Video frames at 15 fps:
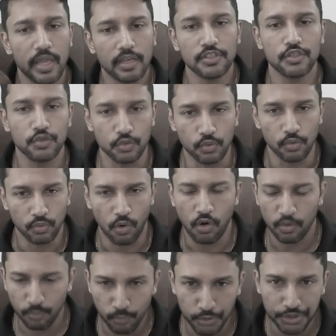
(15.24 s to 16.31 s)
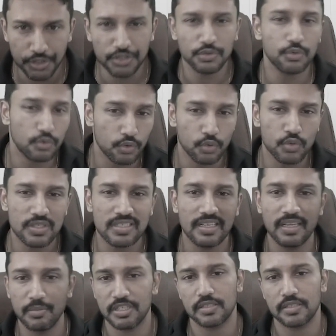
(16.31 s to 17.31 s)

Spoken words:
makes you or pushes you to do silly